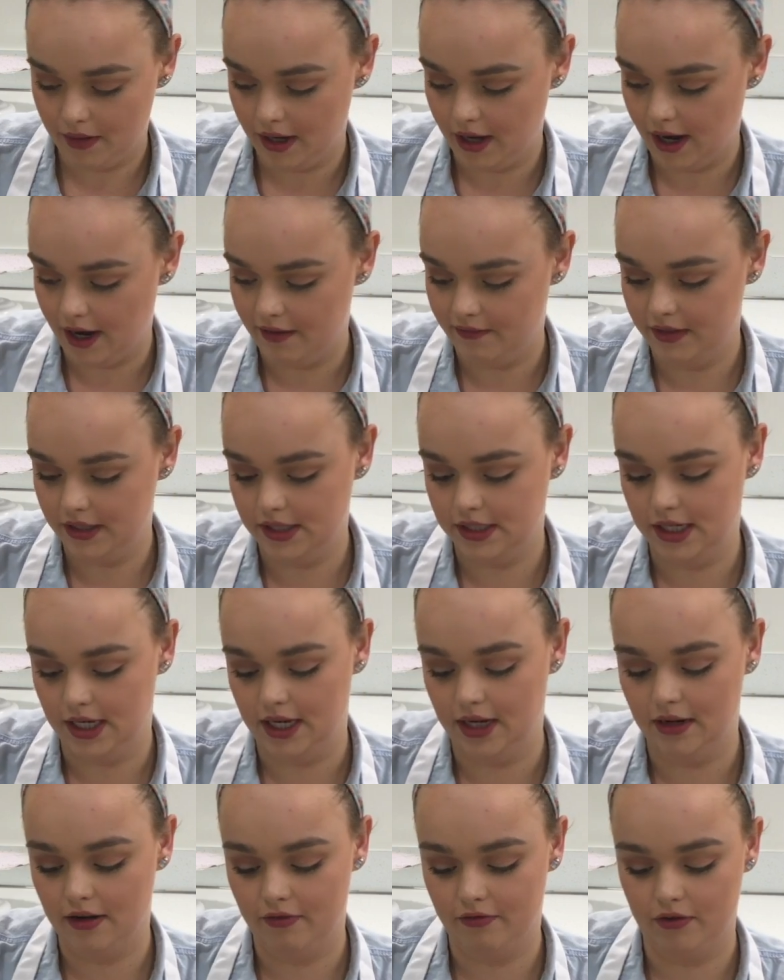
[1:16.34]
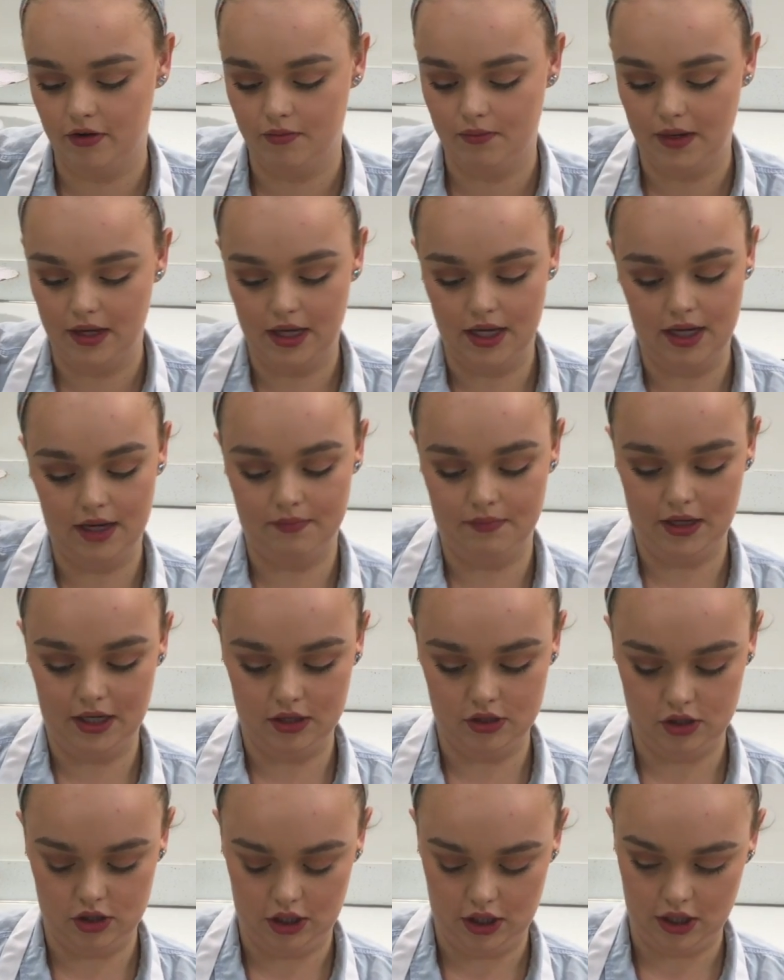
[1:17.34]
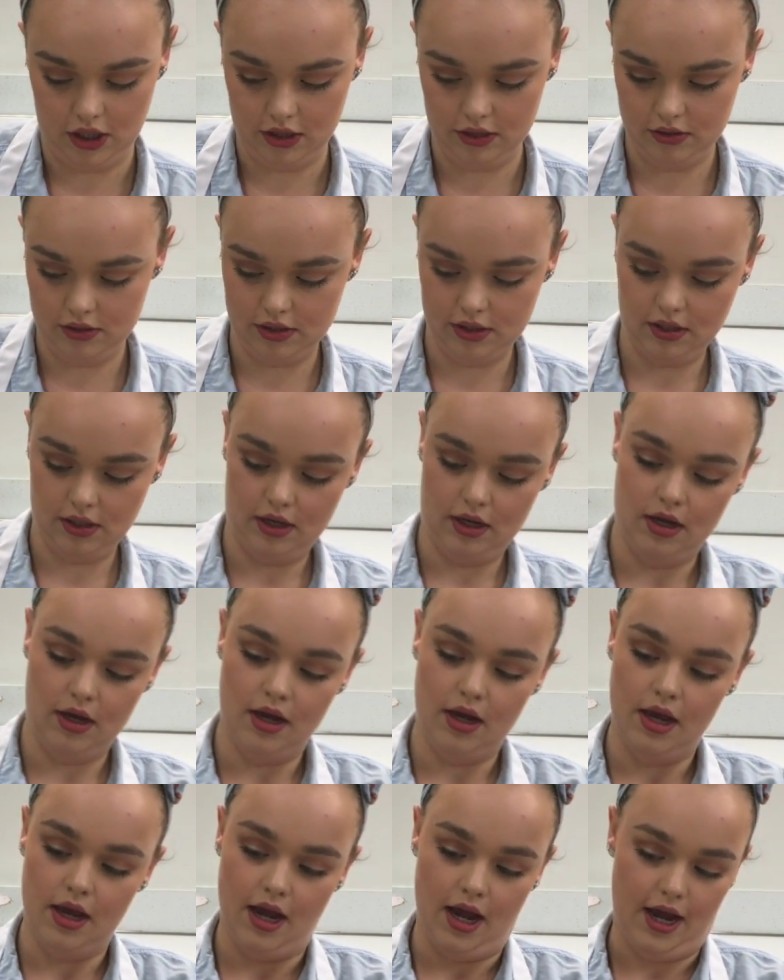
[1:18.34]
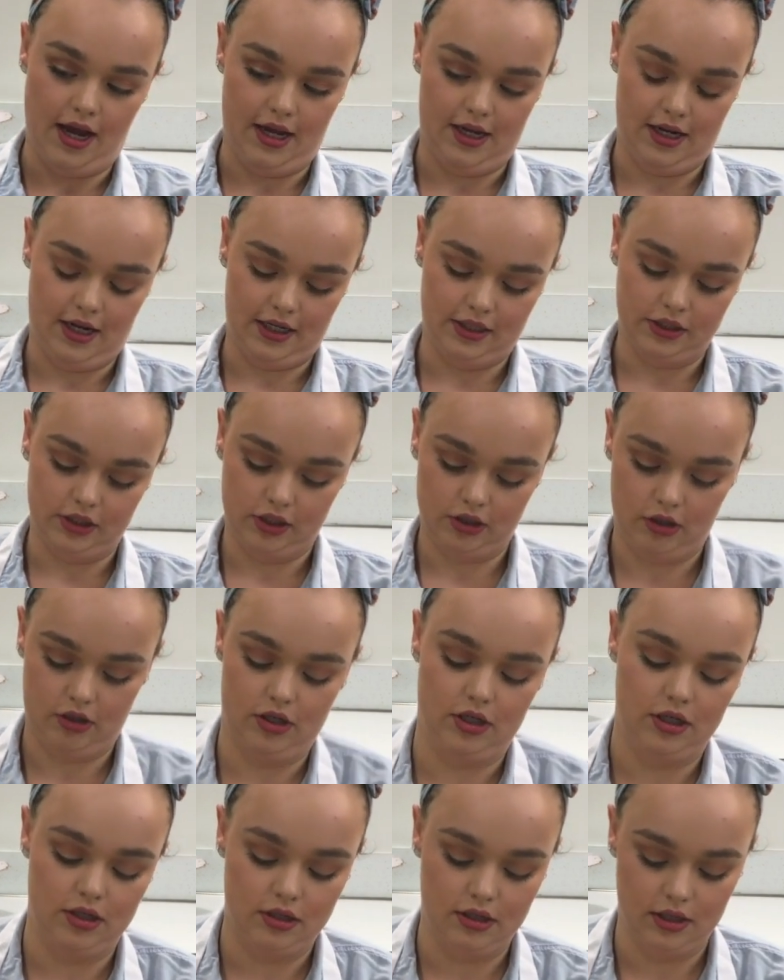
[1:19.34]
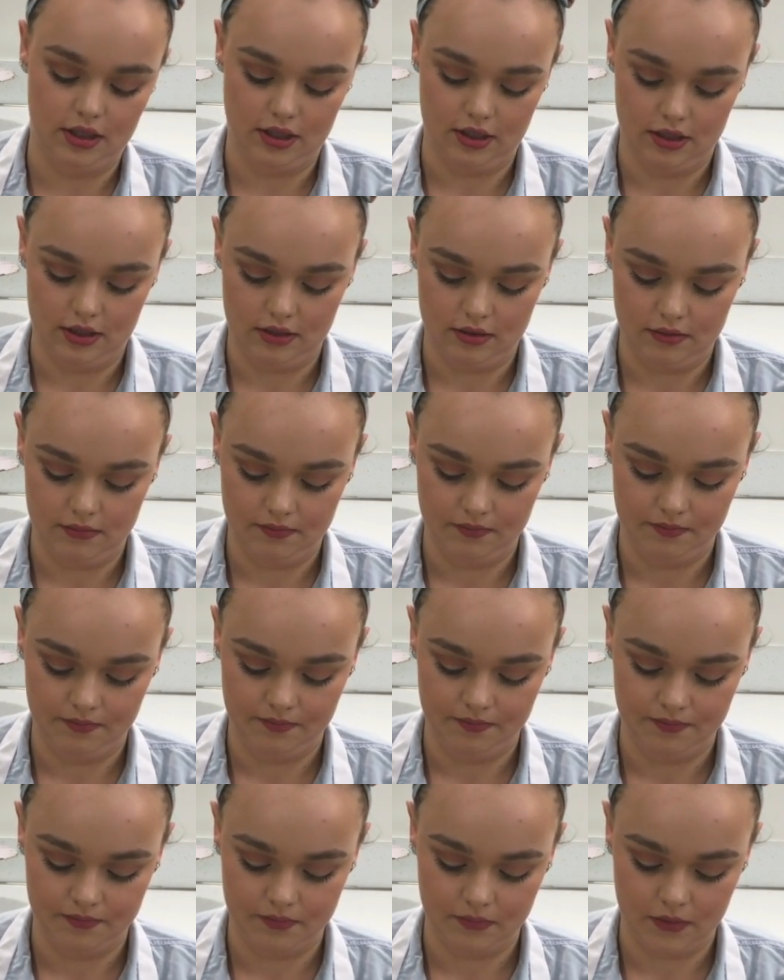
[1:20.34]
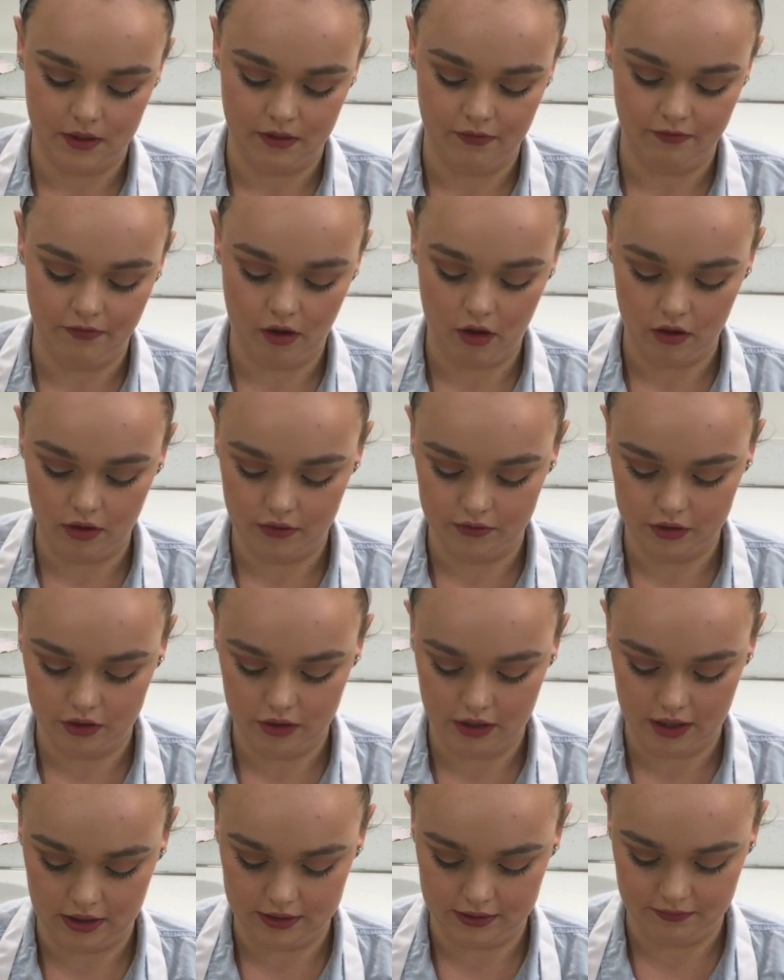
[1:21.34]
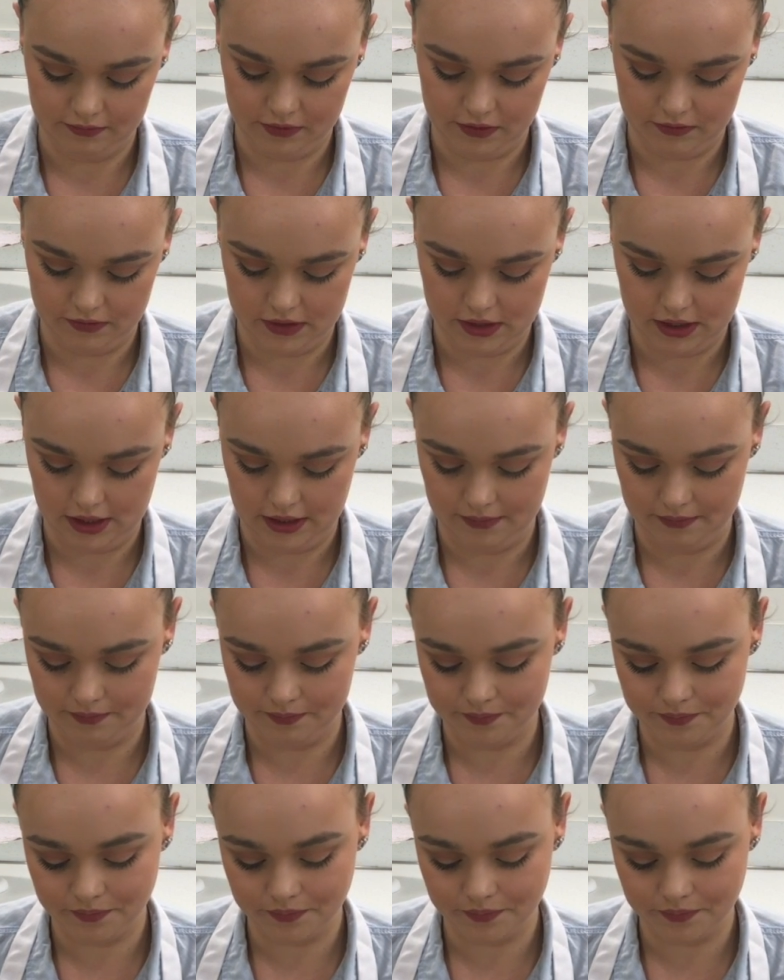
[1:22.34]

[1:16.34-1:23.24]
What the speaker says: at Ivy Tech for baking and pastry arts. And I started the fall of 2015.